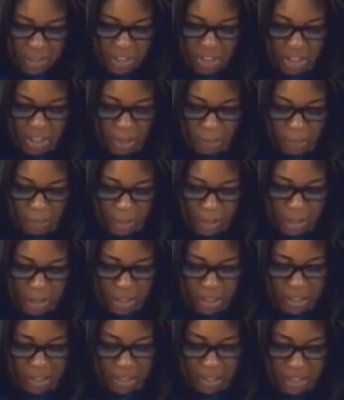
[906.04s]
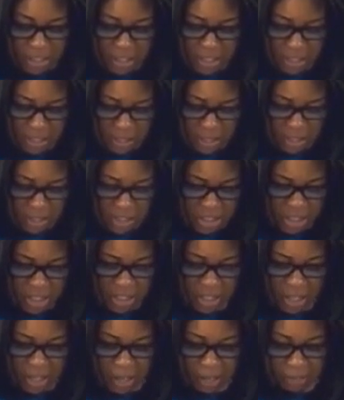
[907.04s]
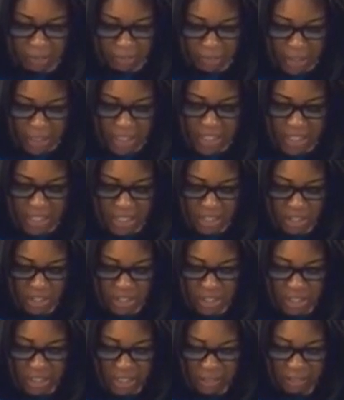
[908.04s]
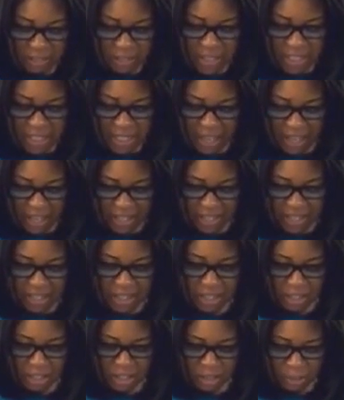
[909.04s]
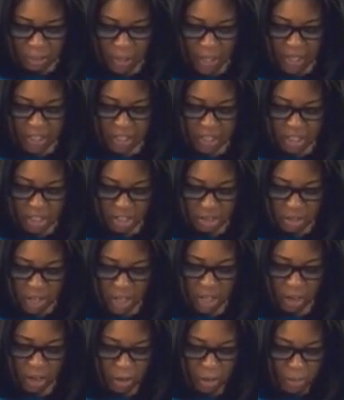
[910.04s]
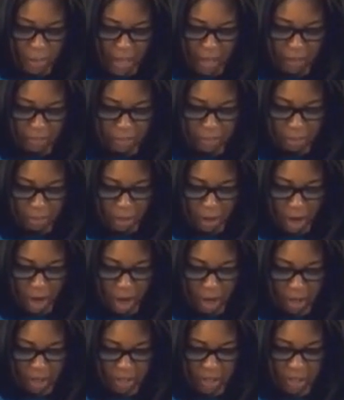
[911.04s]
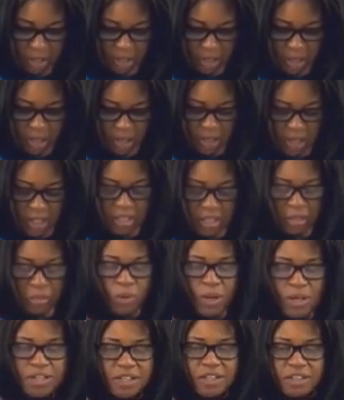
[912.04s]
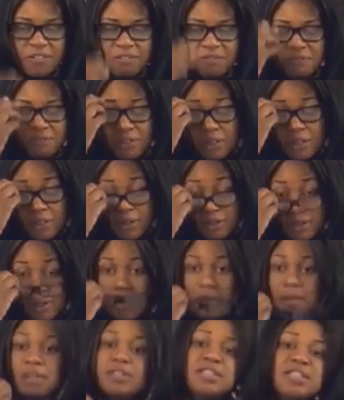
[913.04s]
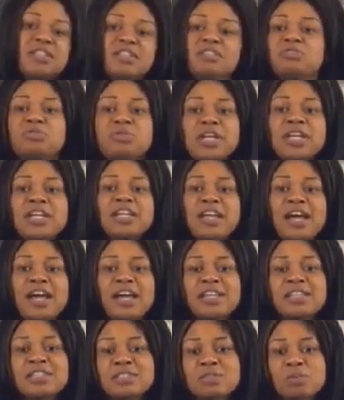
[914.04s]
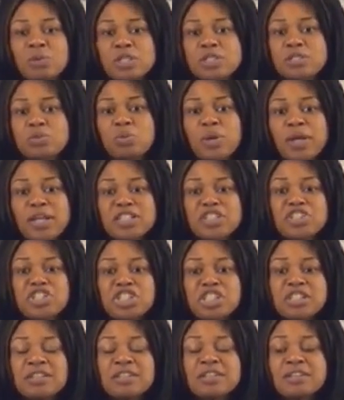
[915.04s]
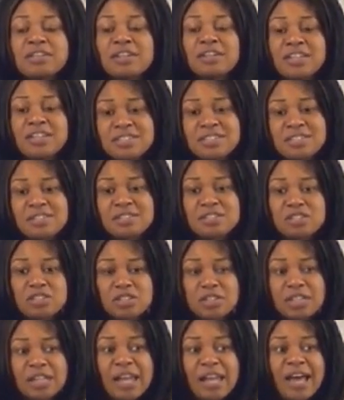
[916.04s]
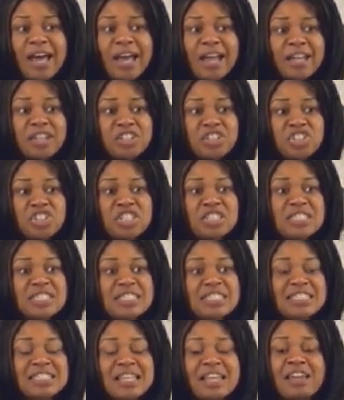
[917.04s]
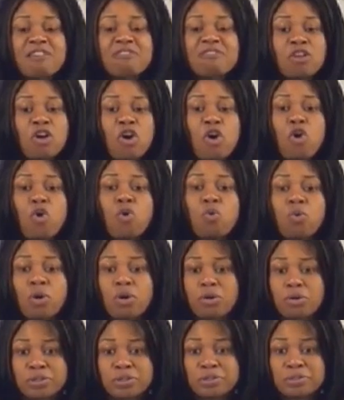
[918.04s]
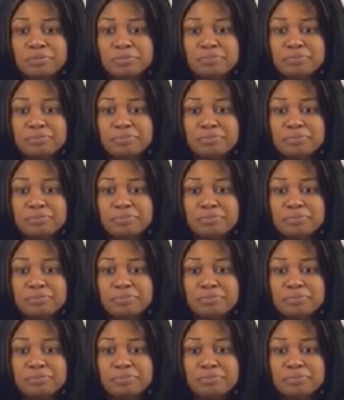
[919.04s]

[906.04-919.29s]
She, she, she, she uh, listened to the devil's lies and disobeyed a direct command from God. See, what Eve didn't realize was when she listened to the lie, she enslaved the whole world.